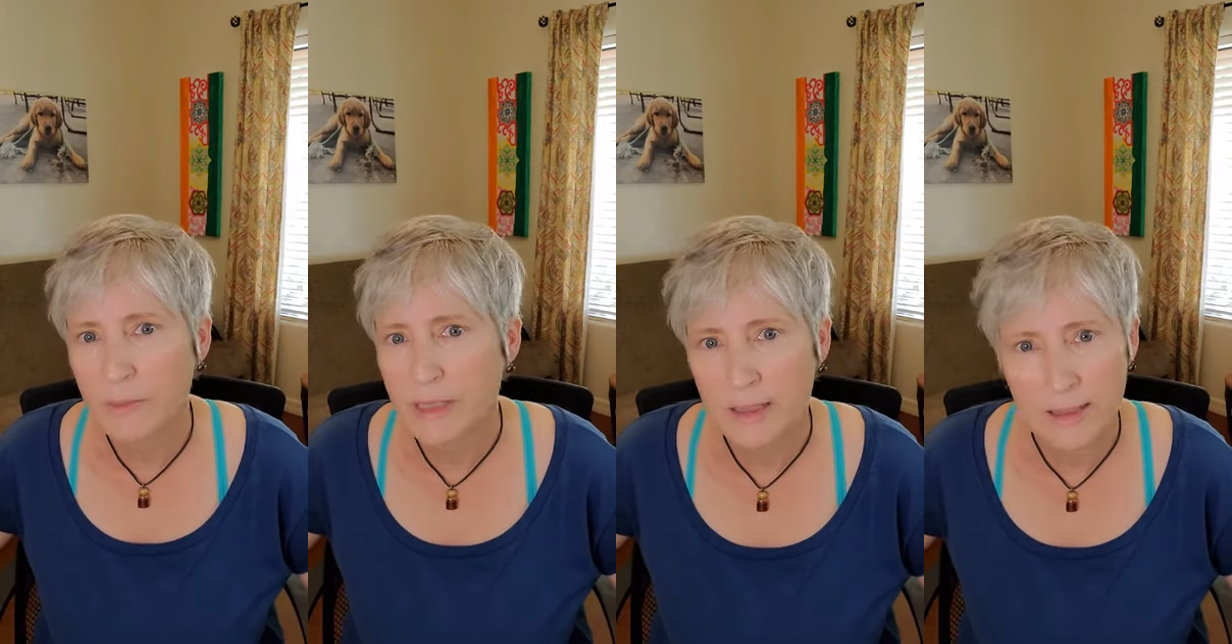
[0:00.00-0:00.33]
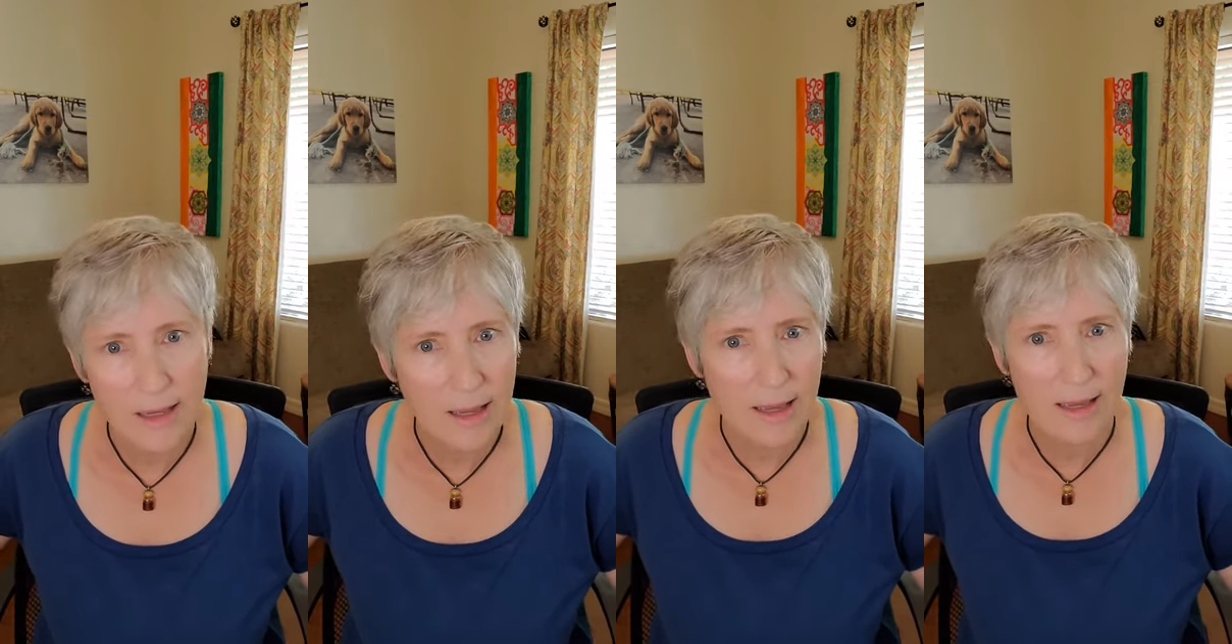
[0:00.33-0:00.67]

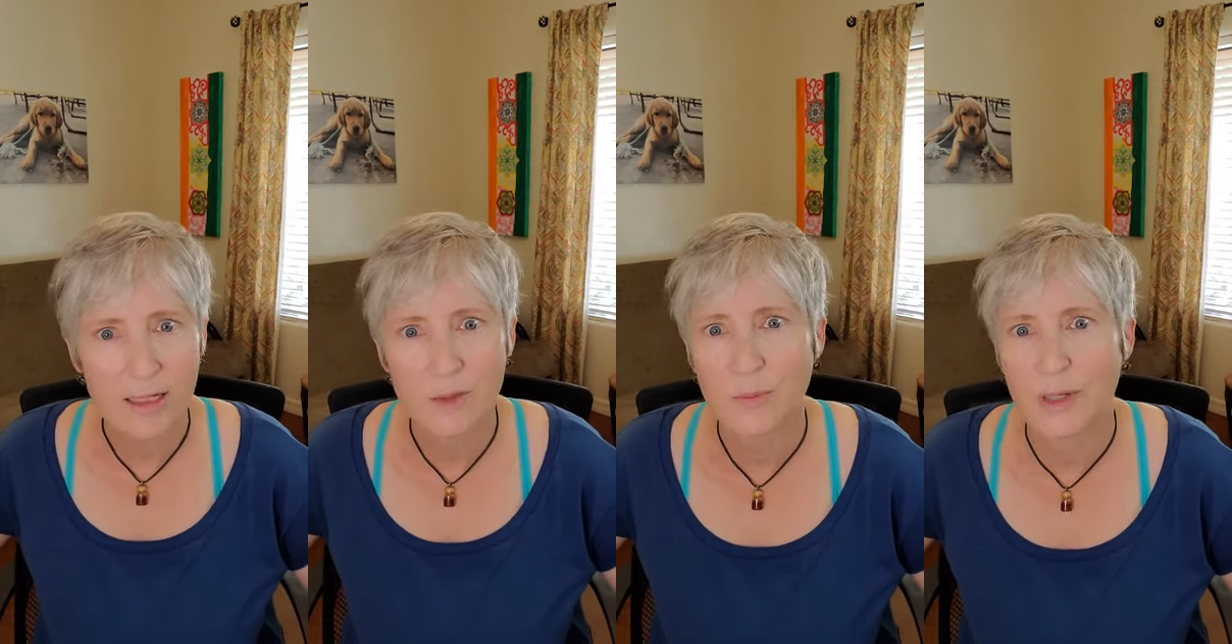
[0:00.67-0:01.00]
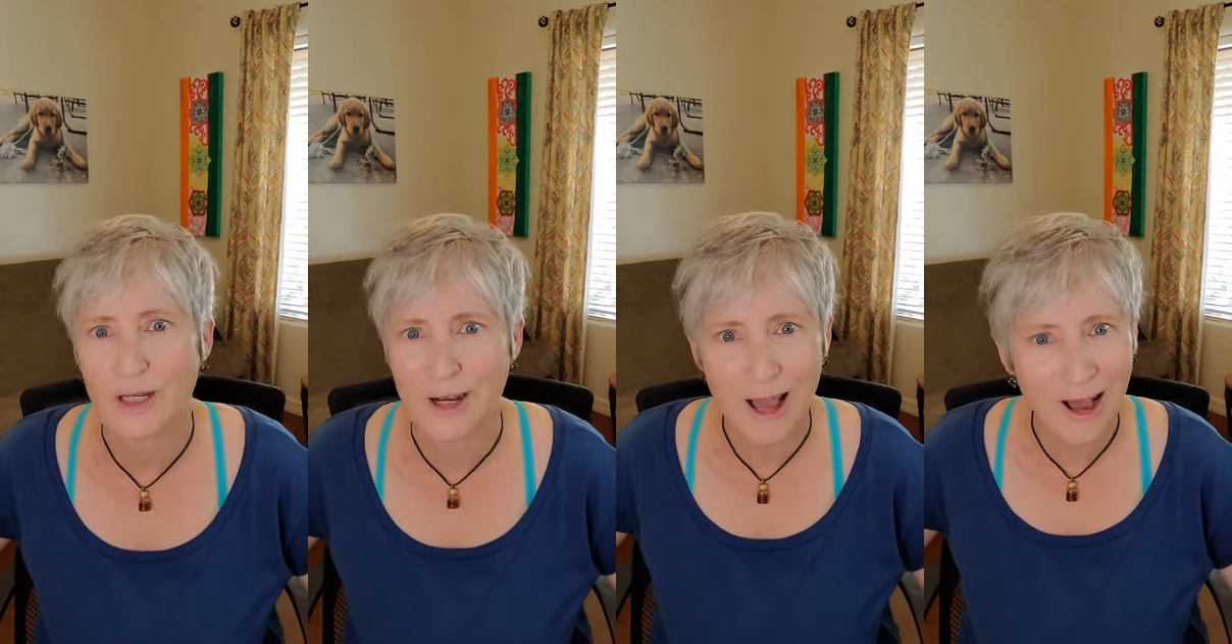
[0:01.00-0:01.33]
B6,
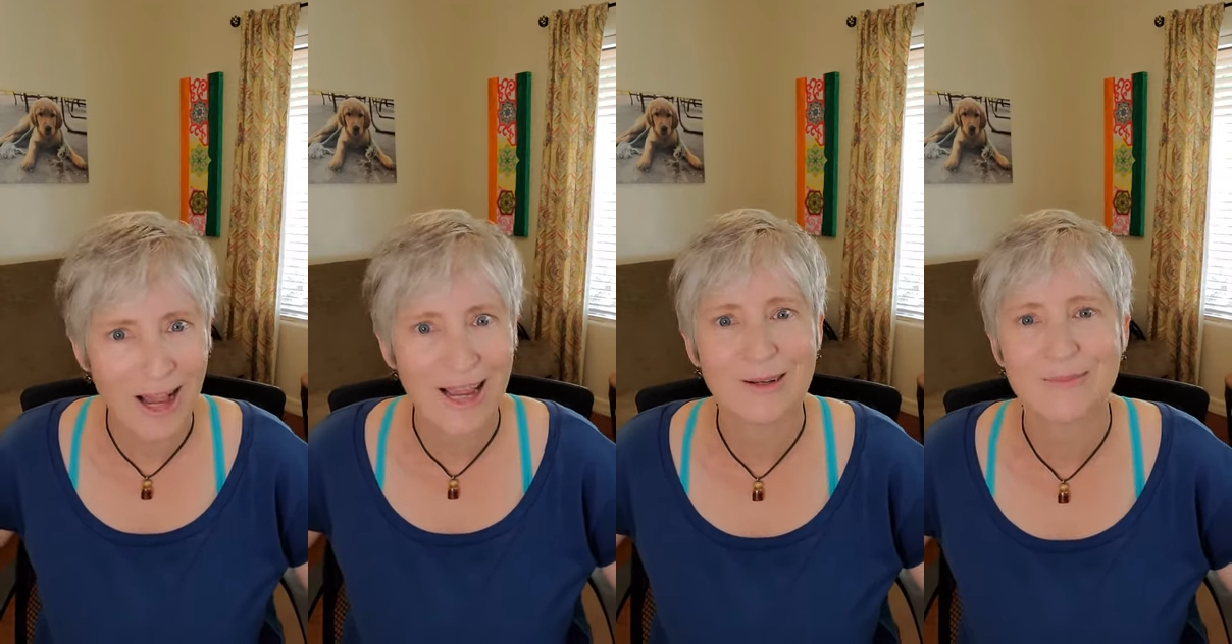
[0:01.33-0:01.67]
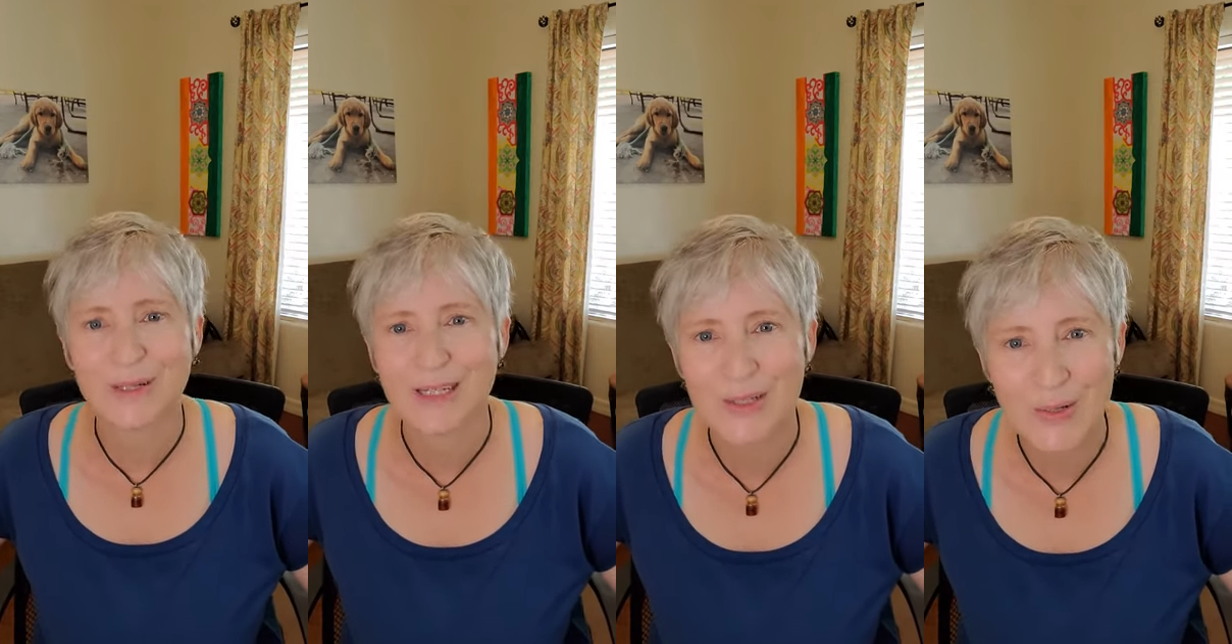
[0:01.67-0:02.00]

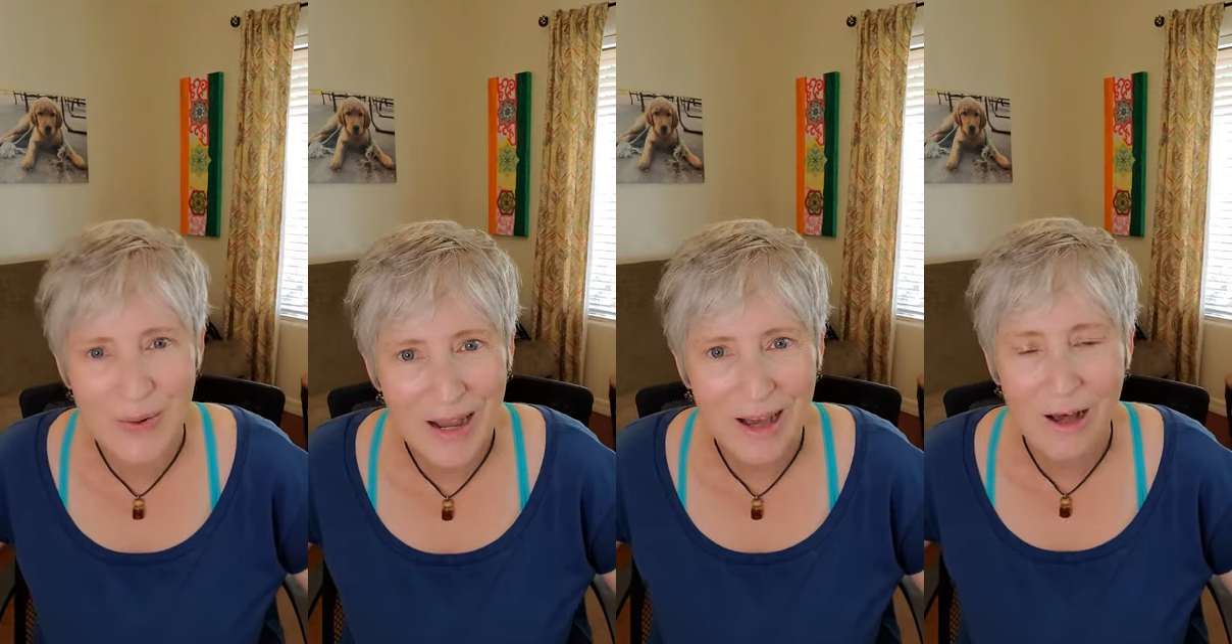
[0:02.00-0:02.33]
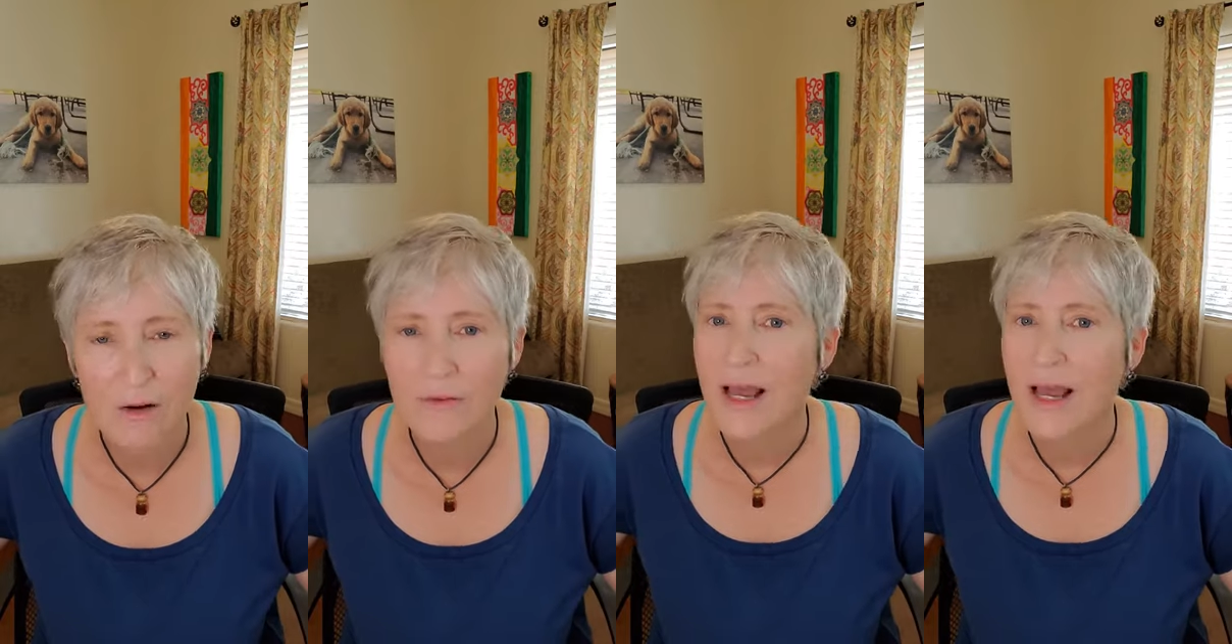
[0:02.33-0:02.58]
B9, B12.